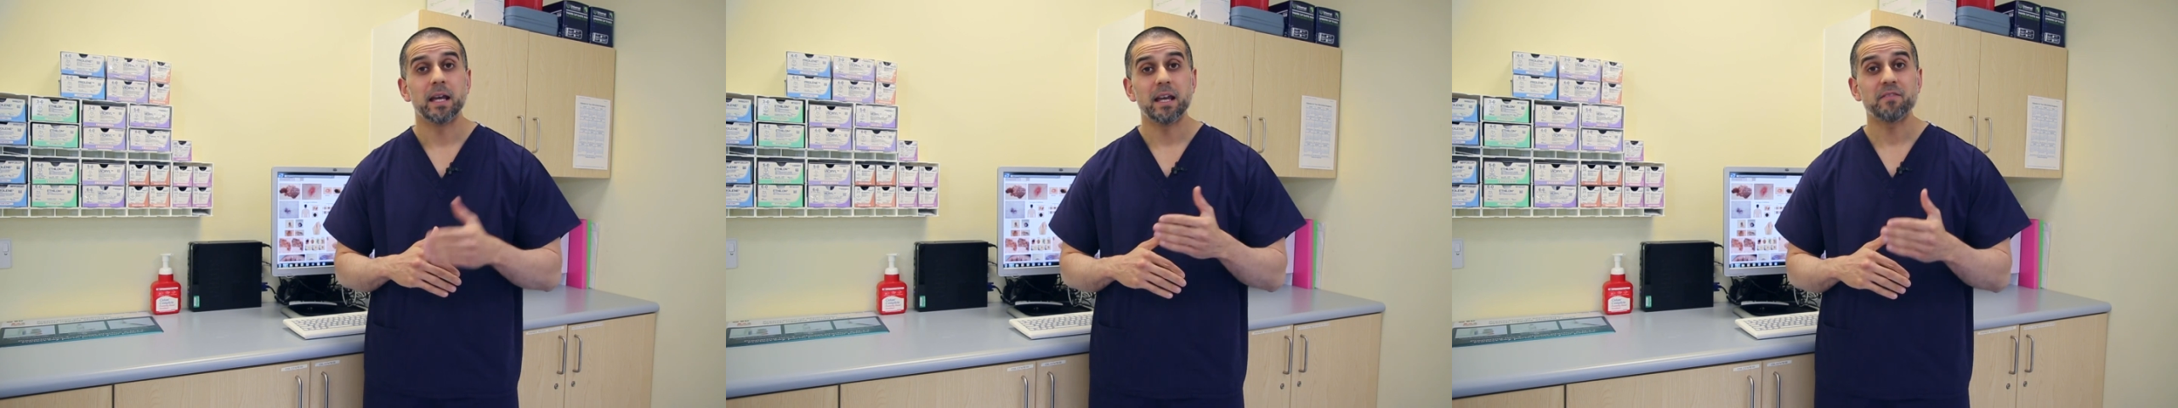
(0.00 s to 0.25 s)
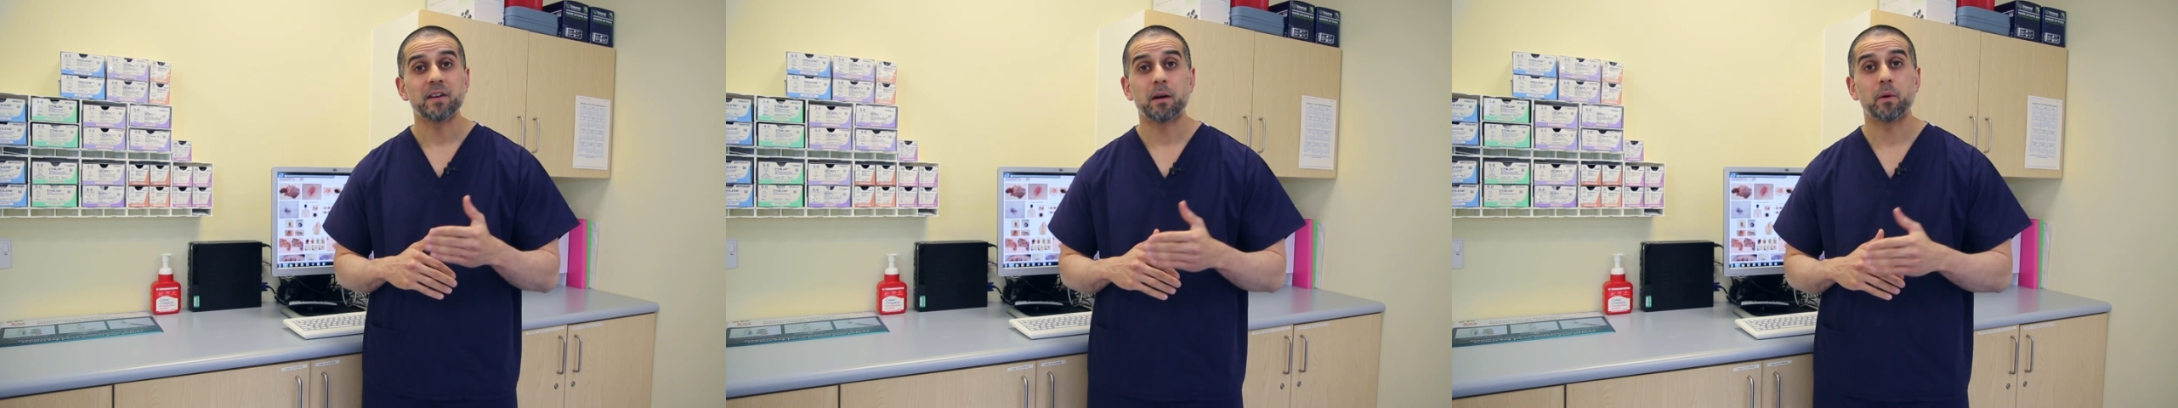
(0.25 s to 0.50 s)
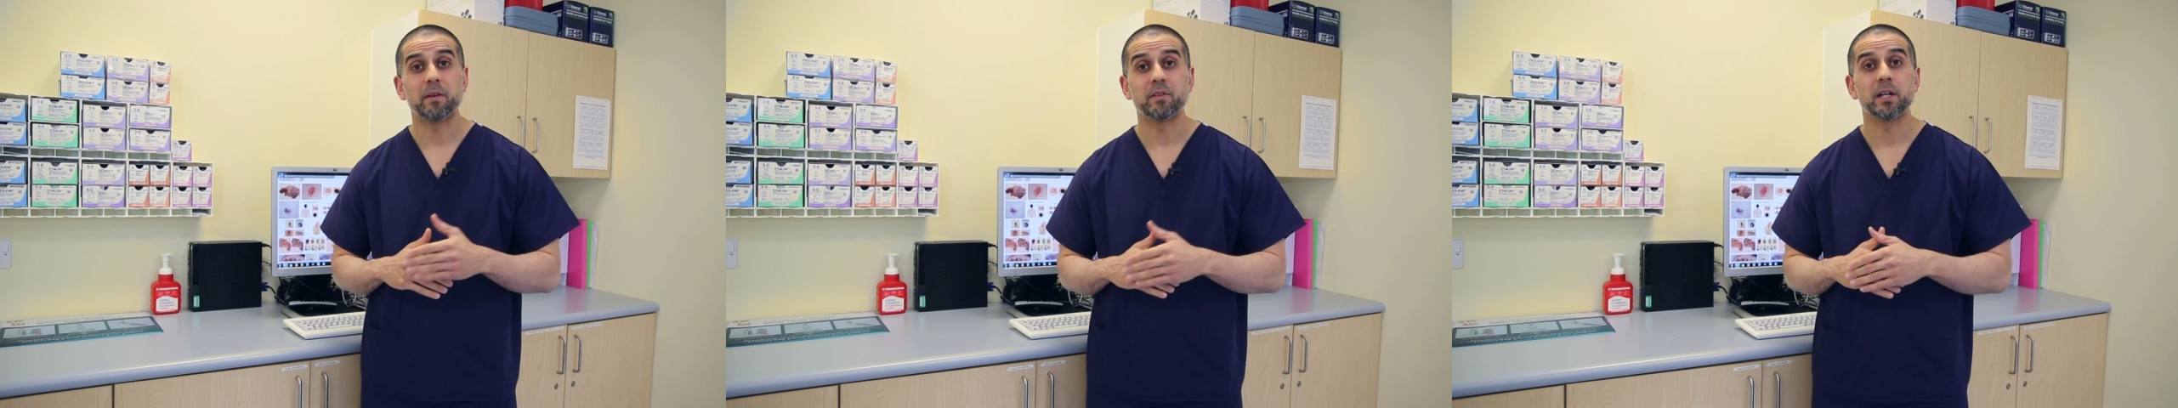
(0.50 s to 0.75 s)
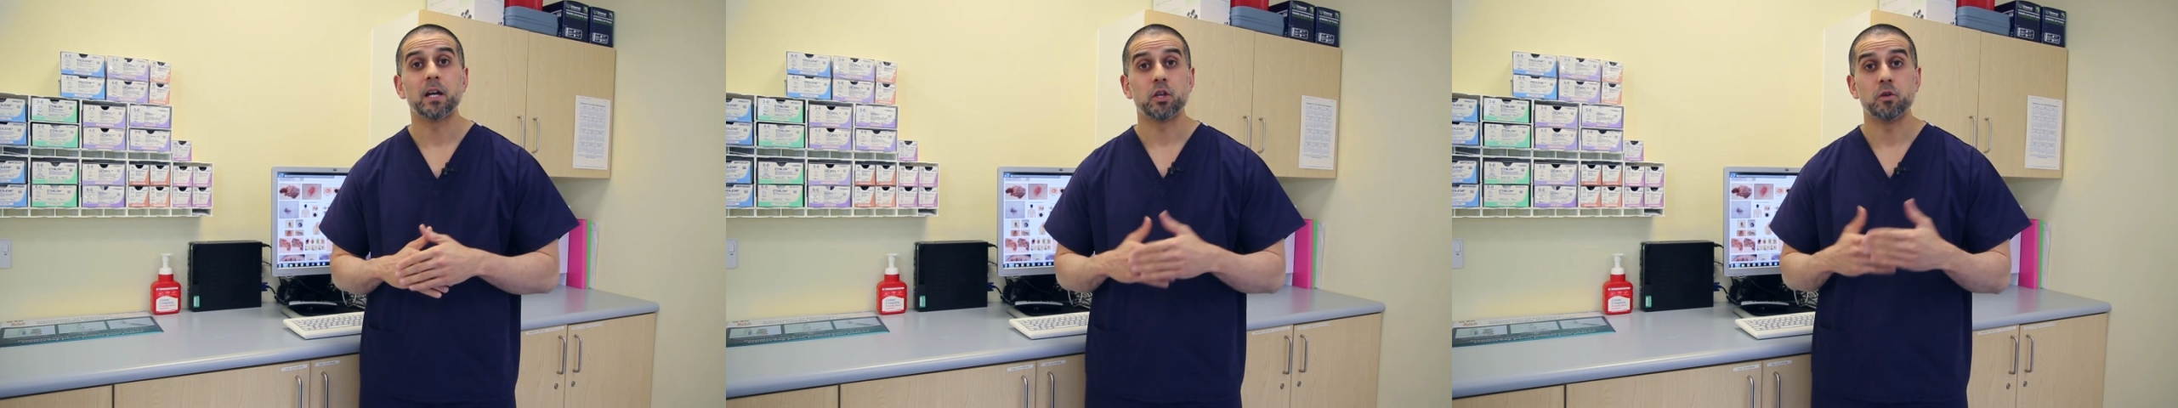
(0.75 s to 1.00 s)
If,
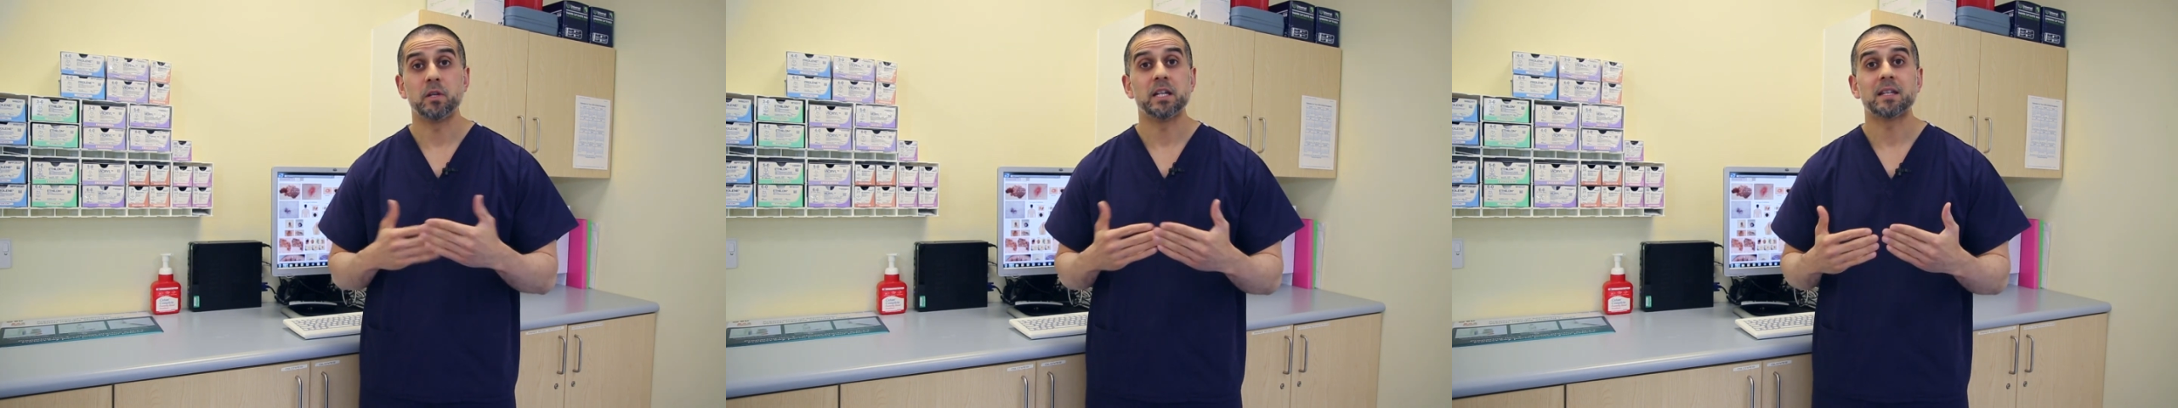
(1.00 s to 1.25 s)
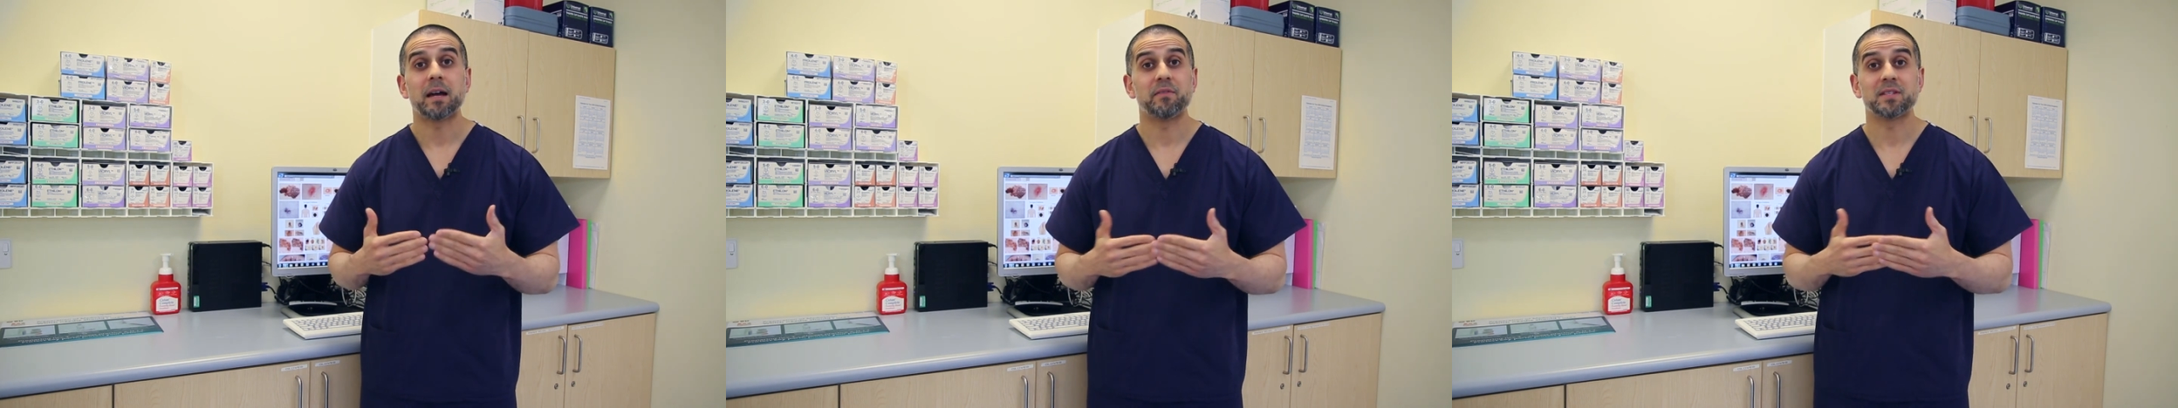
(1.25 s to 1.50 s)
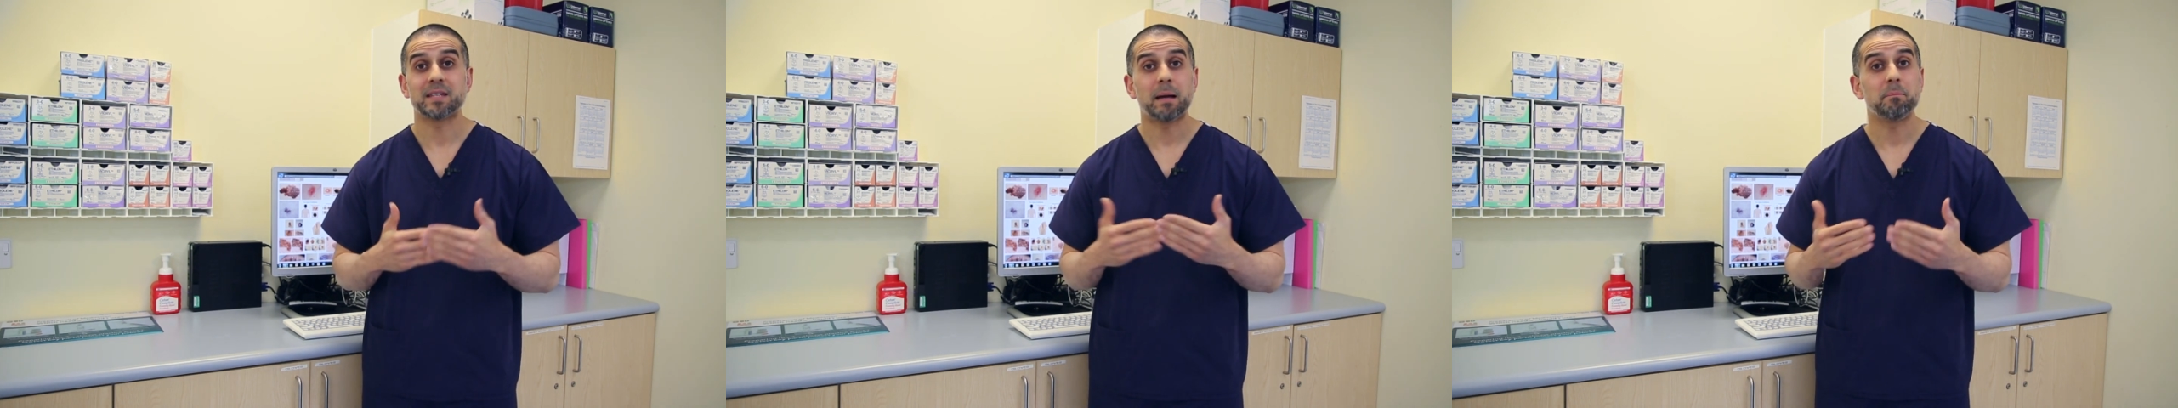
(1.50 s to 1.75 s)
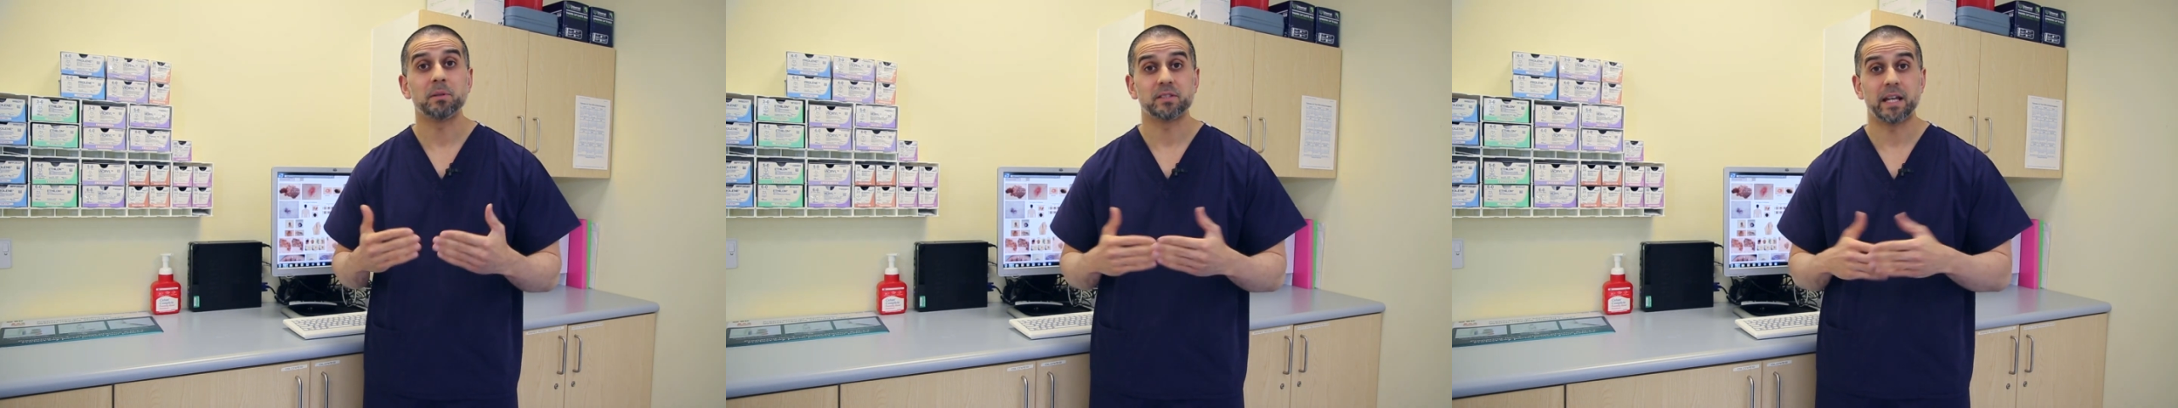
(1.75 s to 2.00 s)
however, you need to have a
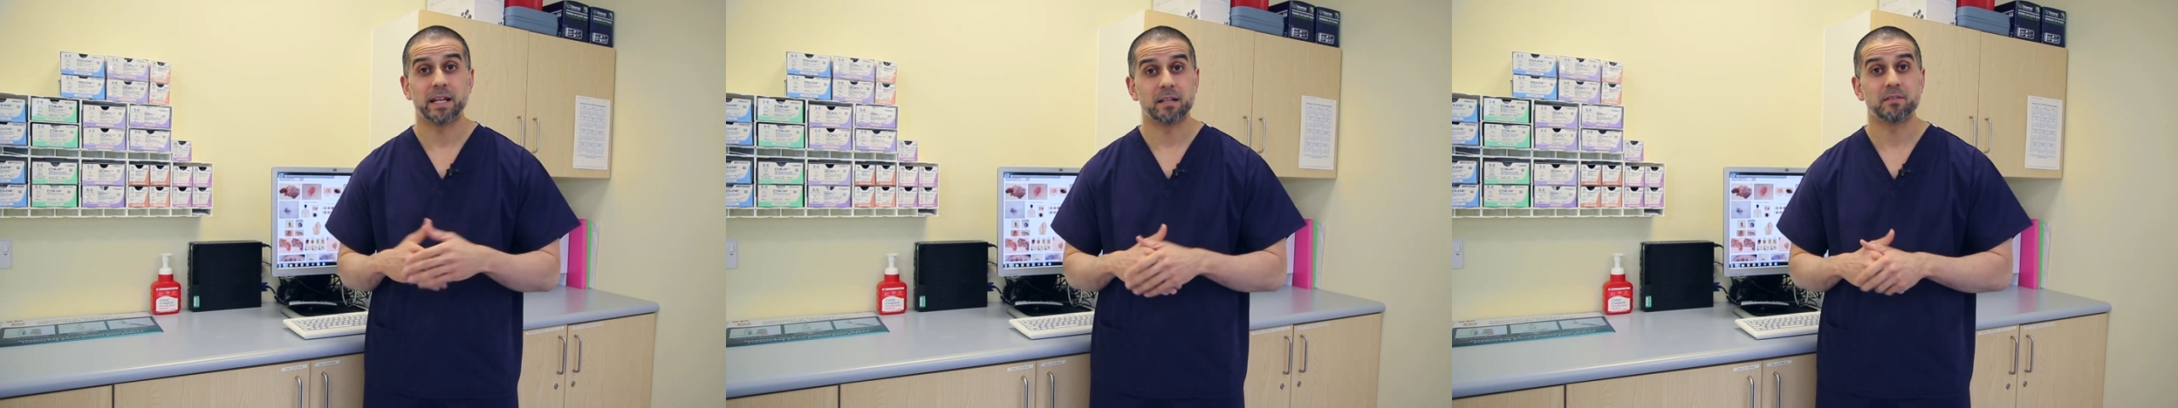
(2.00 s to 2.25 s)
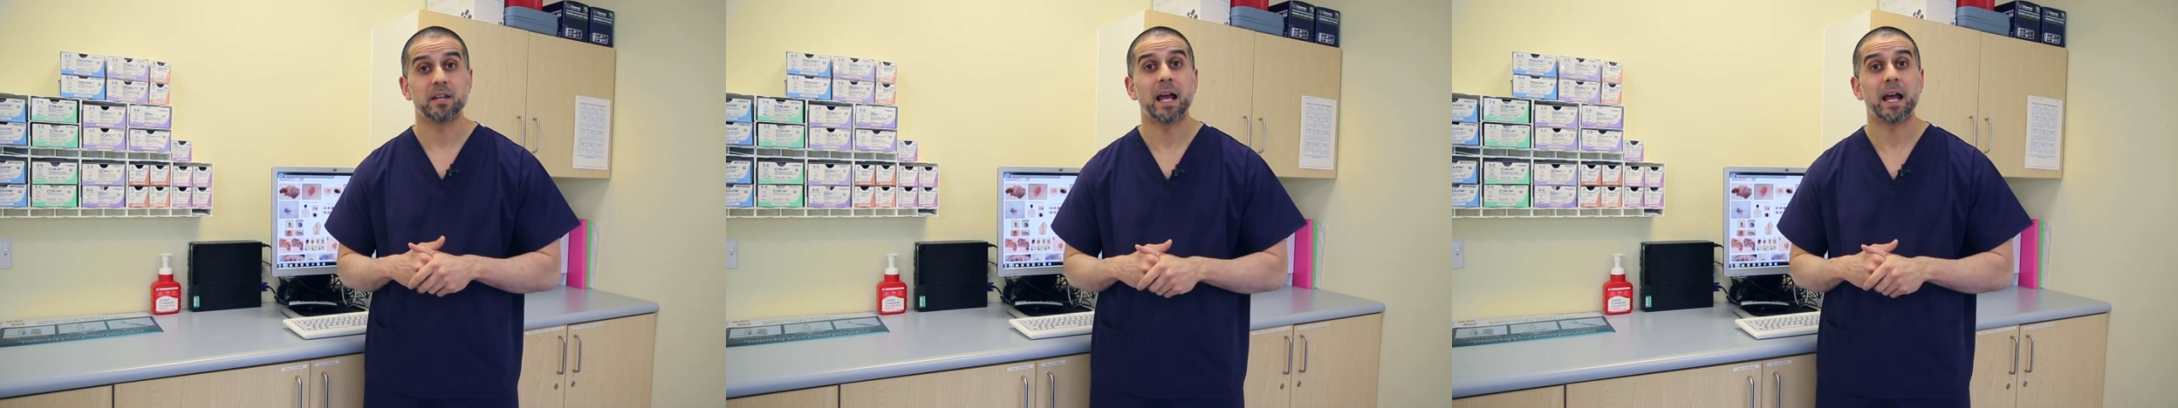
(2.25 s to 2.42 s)
sample taken